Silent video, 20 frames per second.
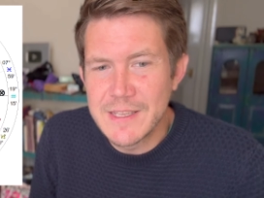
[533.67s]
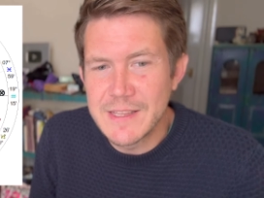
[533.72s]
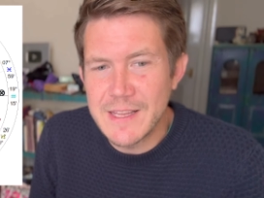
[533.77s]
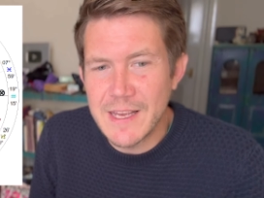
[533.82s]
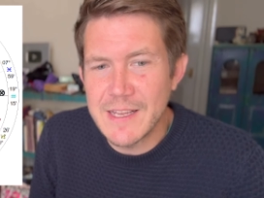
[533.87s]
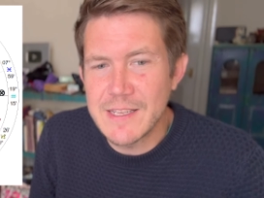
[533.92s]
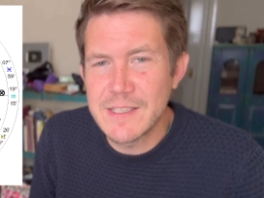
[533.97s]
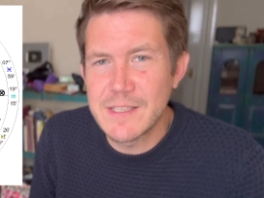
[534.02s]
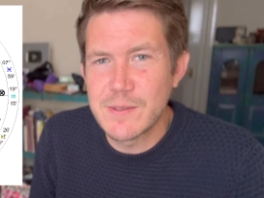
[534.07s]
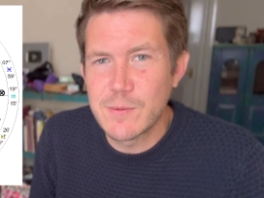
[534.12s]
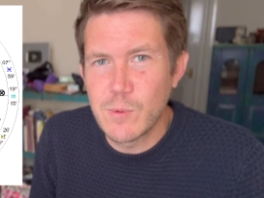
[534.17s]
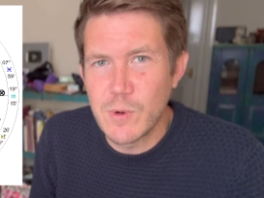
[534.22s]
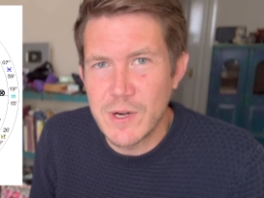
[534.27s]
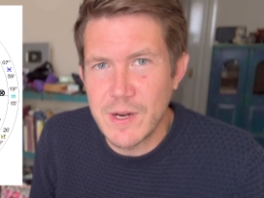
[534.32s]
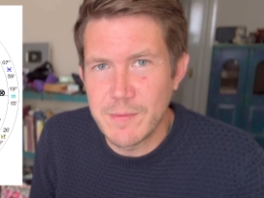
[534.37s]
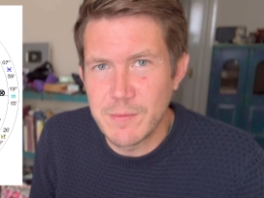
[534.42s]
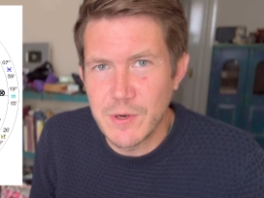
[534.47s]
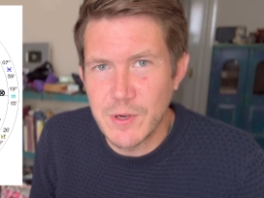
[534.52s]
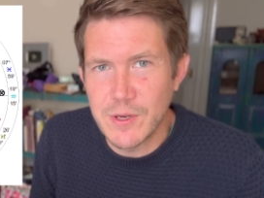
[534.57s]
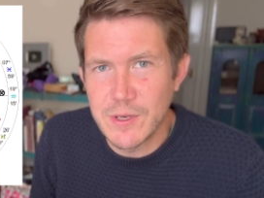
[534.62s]
that's what
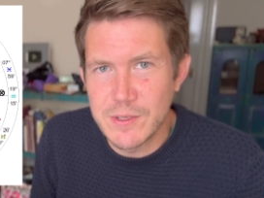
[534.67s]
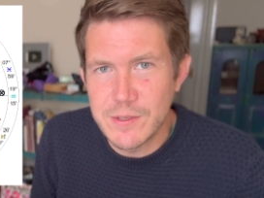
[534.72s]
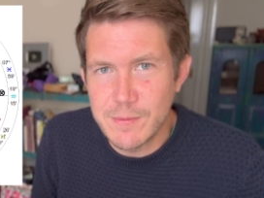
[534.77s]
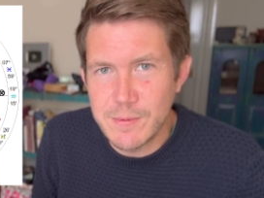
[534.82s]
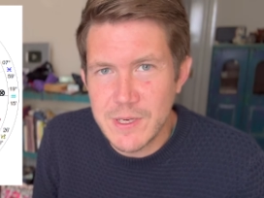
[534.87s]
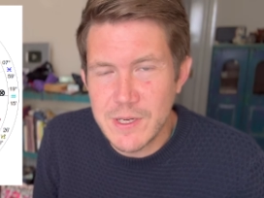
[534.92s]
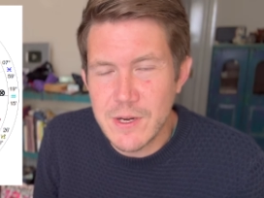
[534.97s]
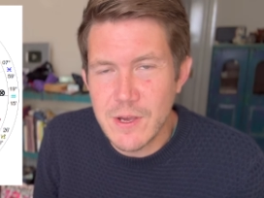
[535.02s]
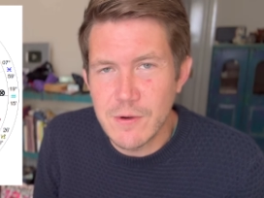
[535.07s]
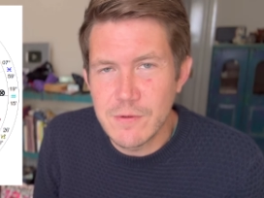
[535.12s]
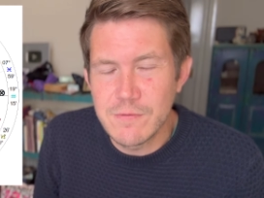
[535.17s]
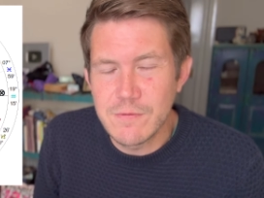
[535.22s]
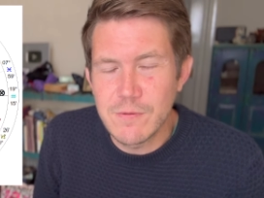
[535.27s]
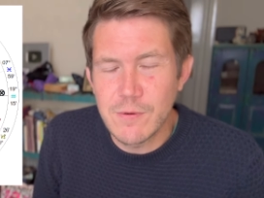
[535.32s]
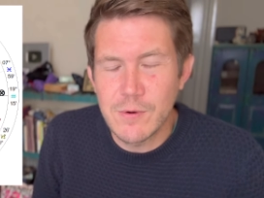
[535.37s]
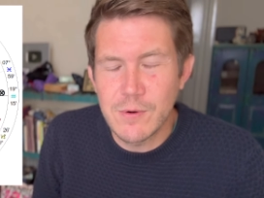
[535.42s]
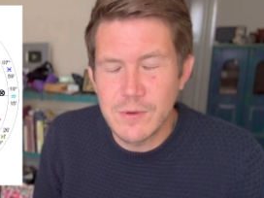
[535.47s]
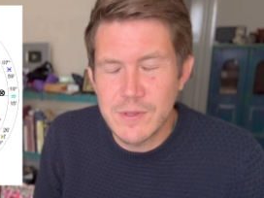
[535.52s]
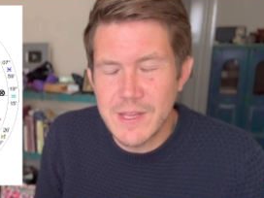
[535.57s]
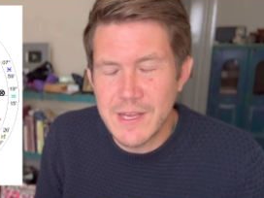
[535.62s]
I'm going to be known
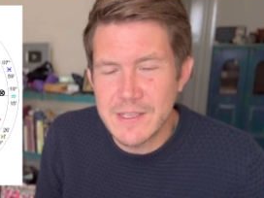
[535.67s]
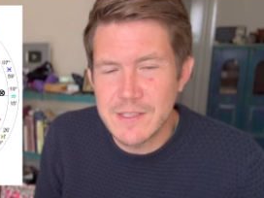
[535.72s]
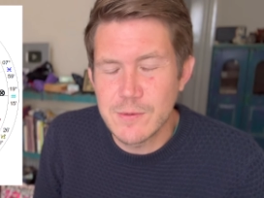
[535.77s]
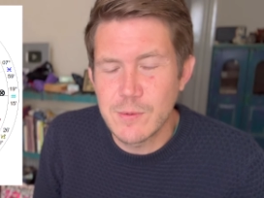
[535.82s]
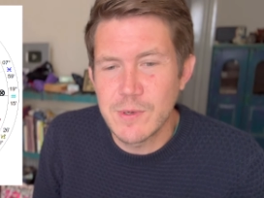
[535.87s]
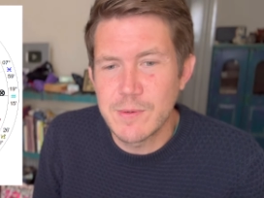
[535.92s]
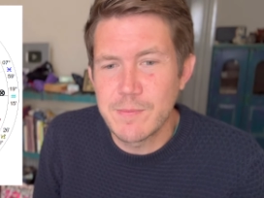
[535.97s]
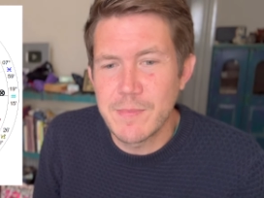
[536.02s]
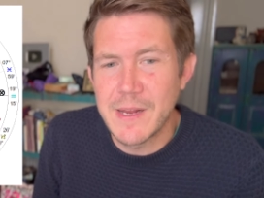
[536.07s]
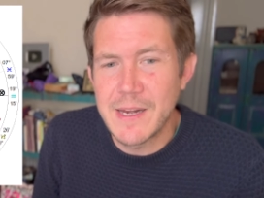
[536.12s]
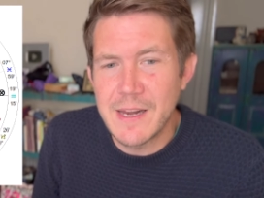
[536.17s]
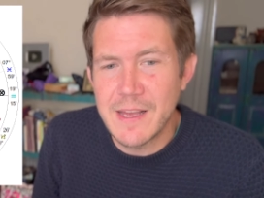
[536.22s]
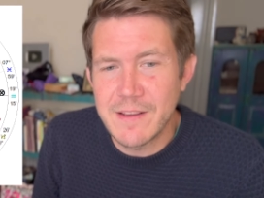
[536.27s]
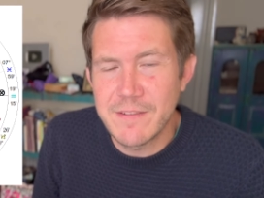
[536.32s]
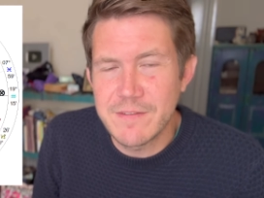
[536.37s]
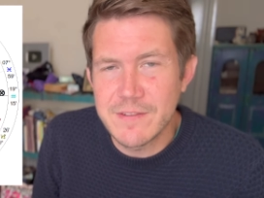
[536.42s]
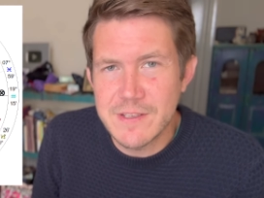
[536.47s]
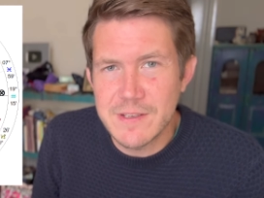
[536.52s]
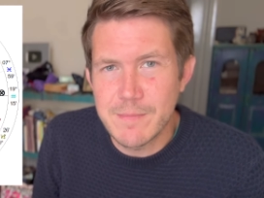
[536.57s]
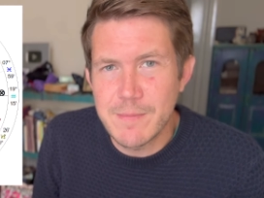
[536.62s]
for. Or that's what my
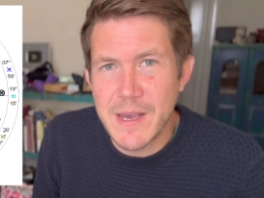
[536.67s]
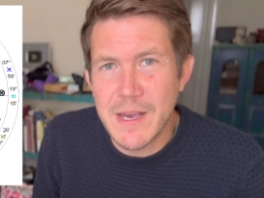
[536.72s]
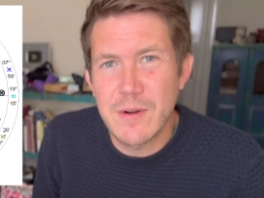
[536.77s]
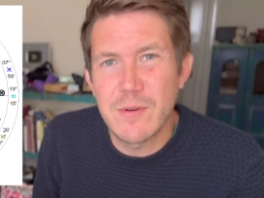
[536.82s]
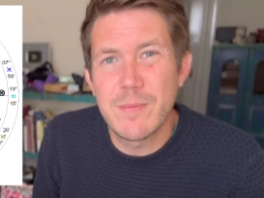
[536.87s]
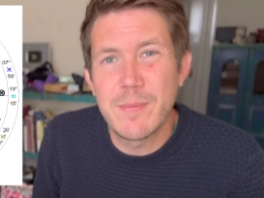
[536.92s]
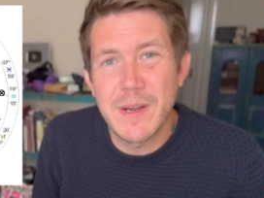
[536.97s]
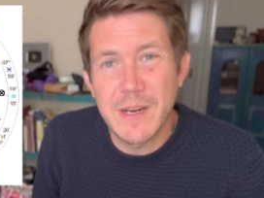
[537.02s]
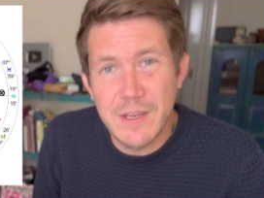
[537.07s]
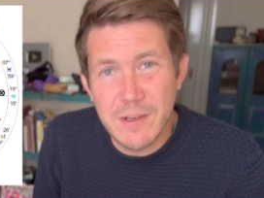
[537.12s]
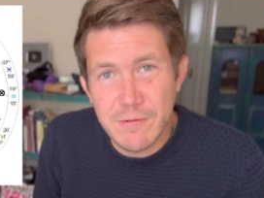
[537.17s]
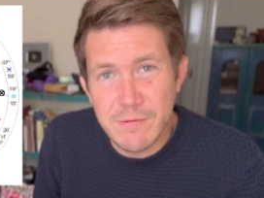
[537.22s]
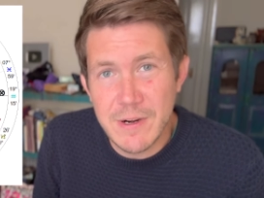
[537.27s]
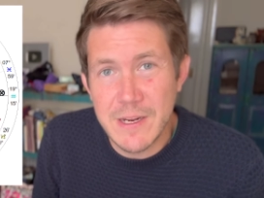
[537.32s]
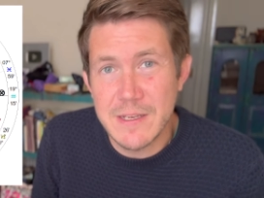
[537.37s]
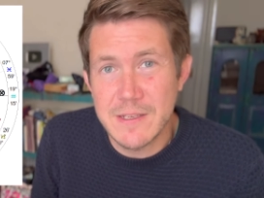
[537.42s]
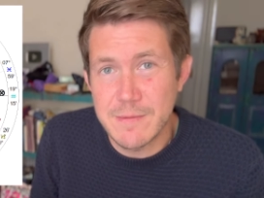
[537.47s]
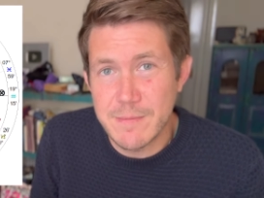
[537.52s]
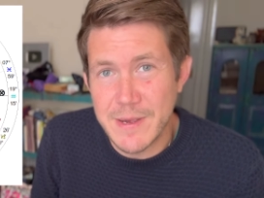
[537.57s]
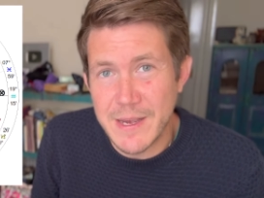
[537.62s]
life is about or my career
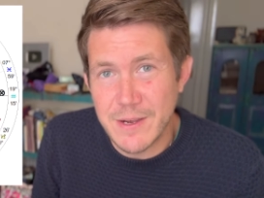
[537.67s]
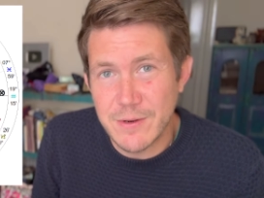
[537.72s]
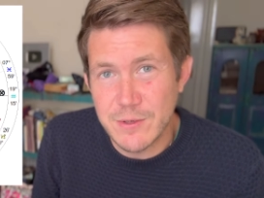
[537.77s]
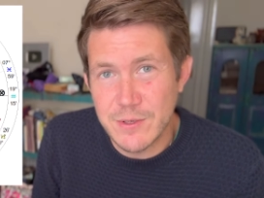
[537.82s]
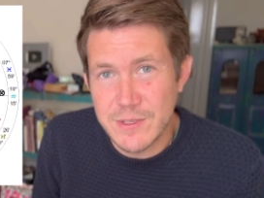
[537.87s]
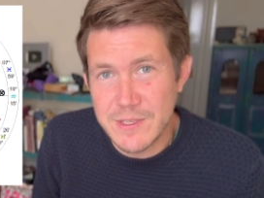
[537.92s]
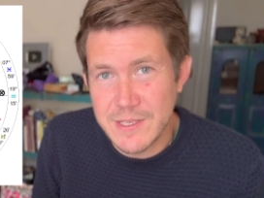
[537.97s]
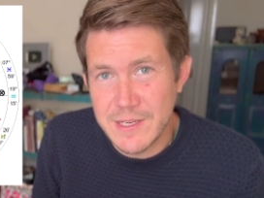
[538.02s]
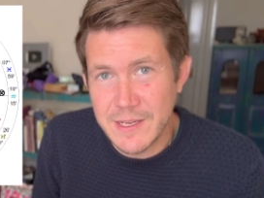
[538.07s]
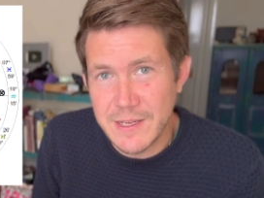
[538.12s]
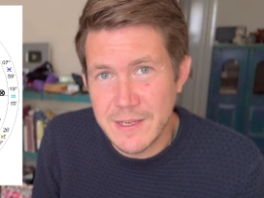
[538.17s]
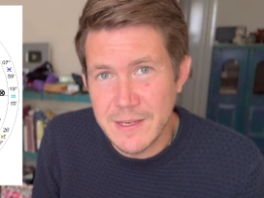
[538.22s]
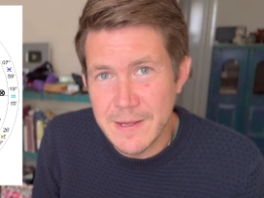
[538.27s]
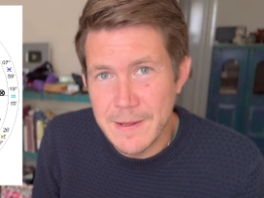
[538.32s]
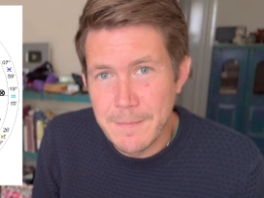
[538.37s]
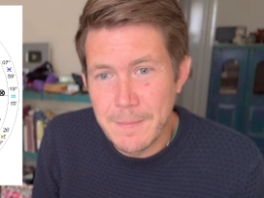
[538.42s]
is about, you see.